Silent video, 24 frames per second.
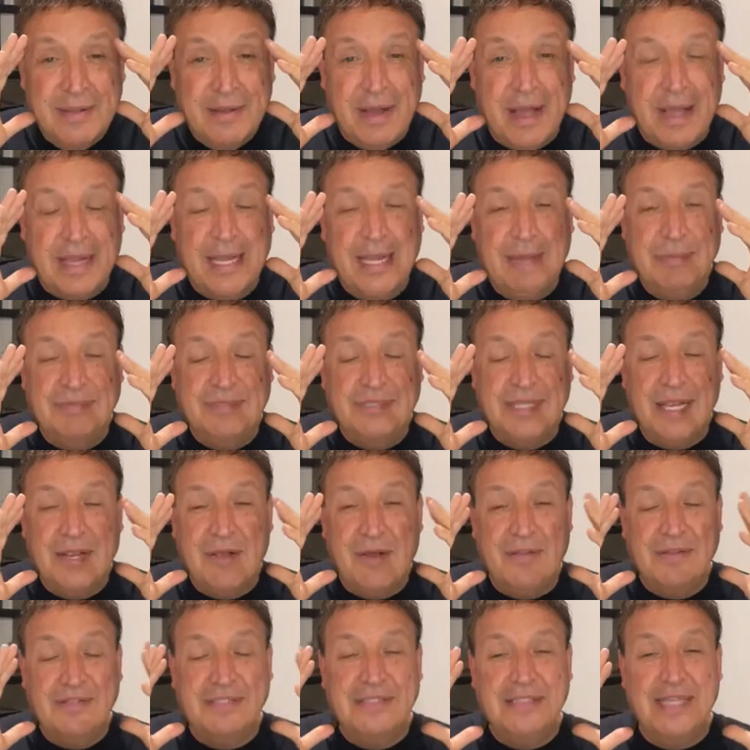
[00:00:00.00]
I keep saying
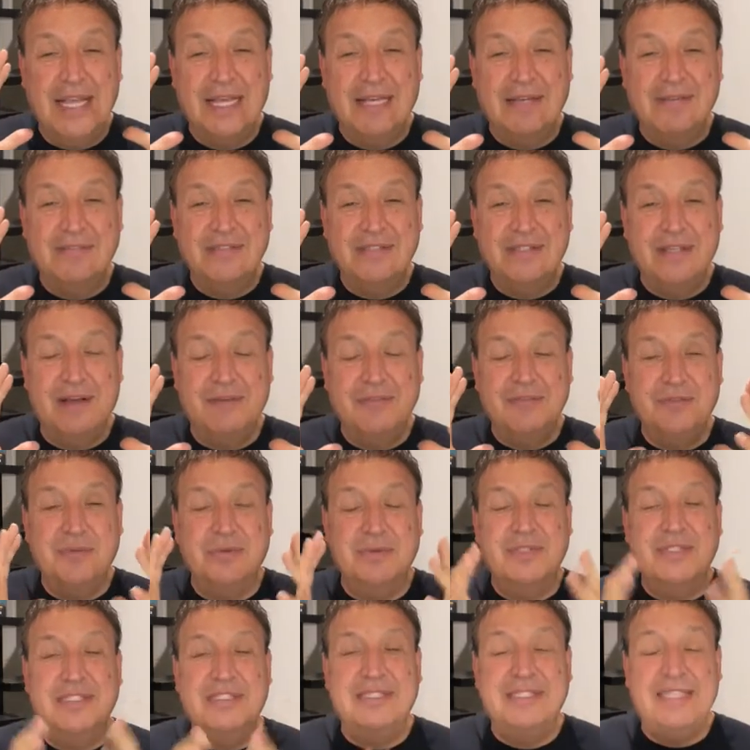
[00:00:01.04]
all this negative stuff. So
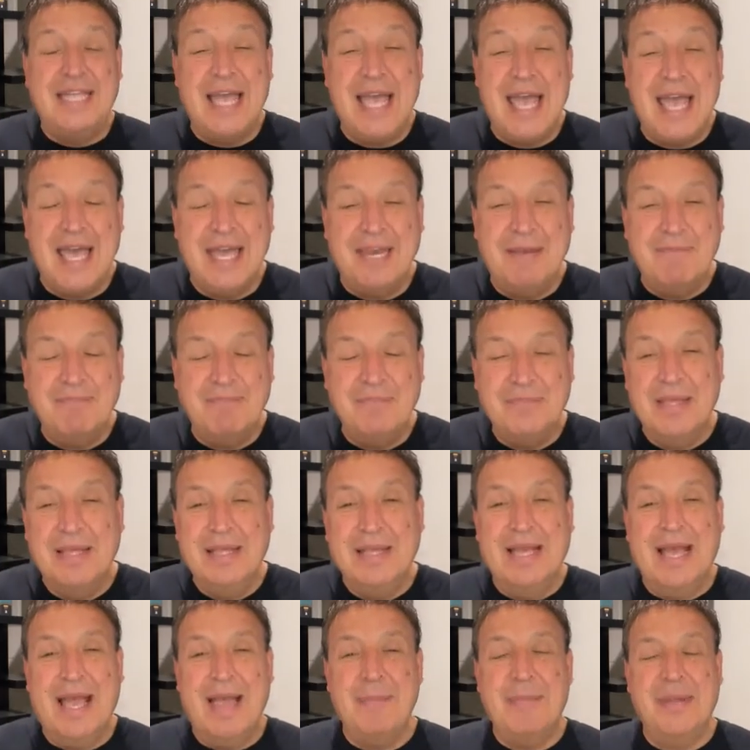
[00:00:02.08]
instead,
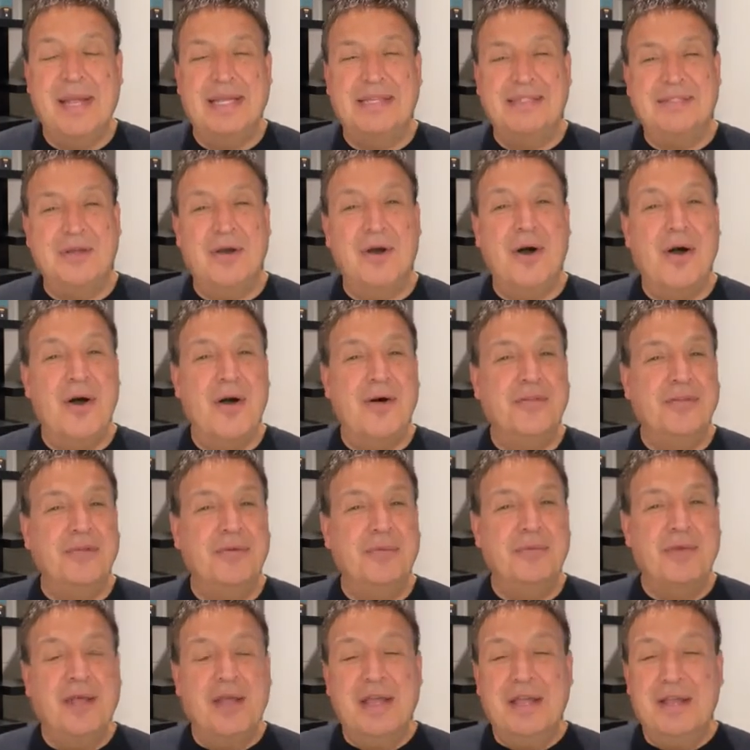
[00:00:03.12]
I began to say, oh,
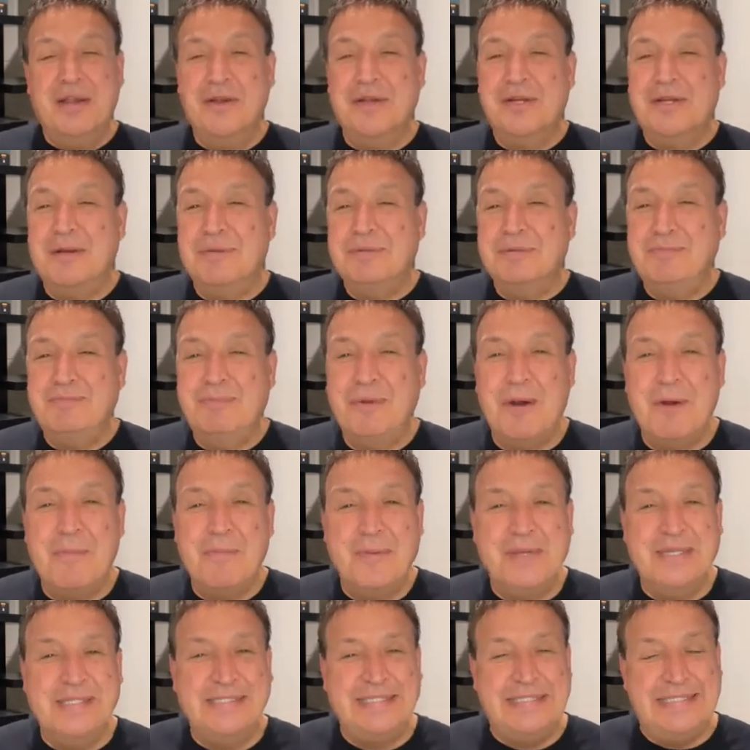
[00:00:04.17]
there, here comes
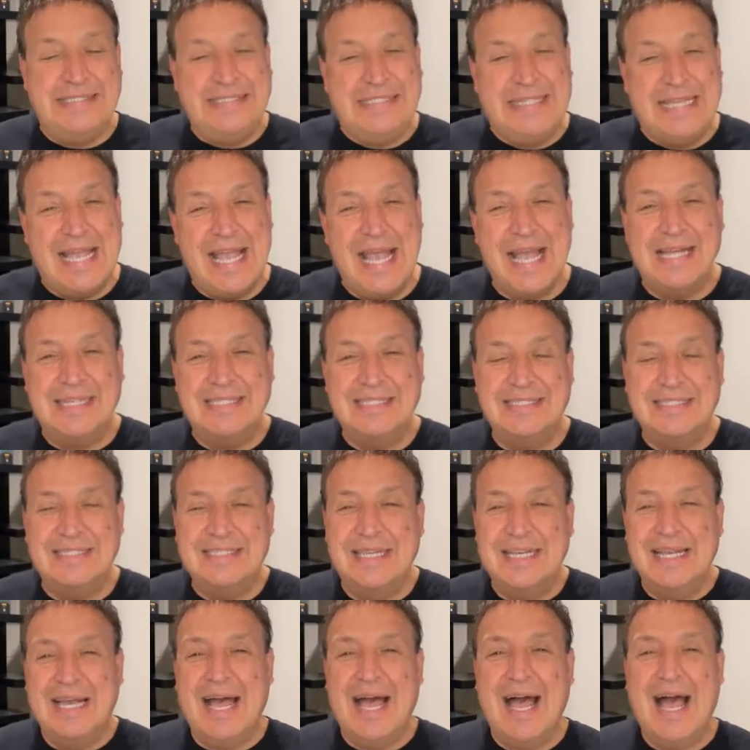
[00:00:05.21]
burpees.
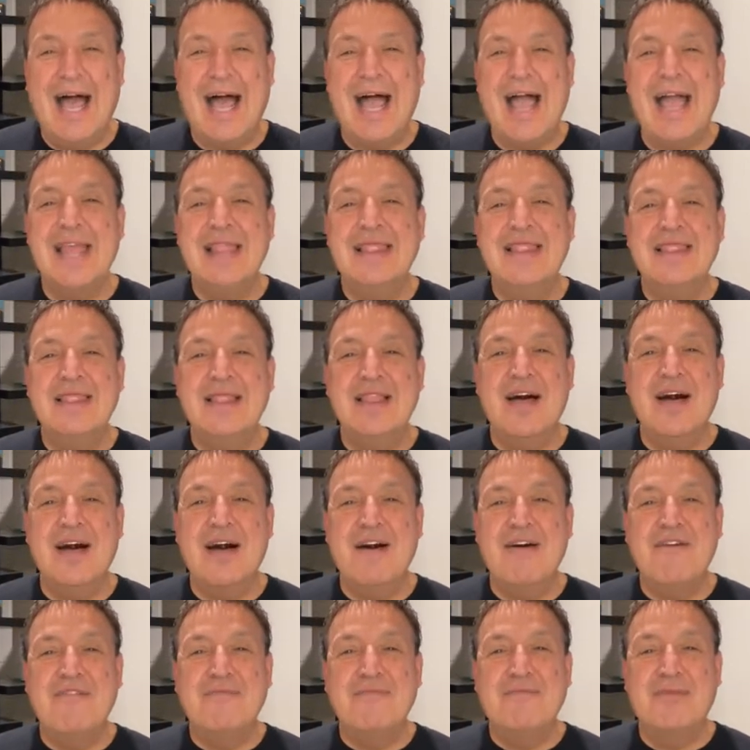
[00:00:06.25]
Yes, I
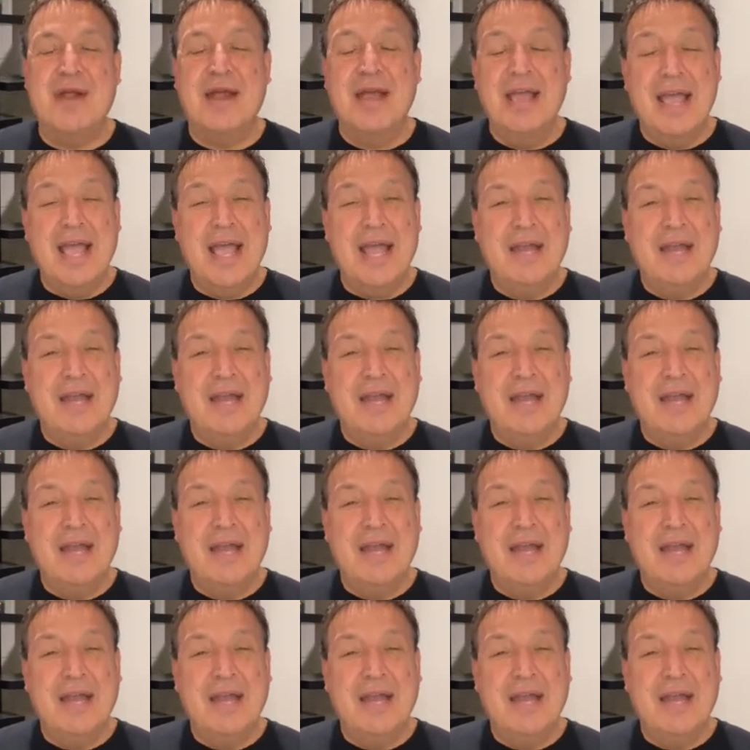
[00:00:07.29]
love bread.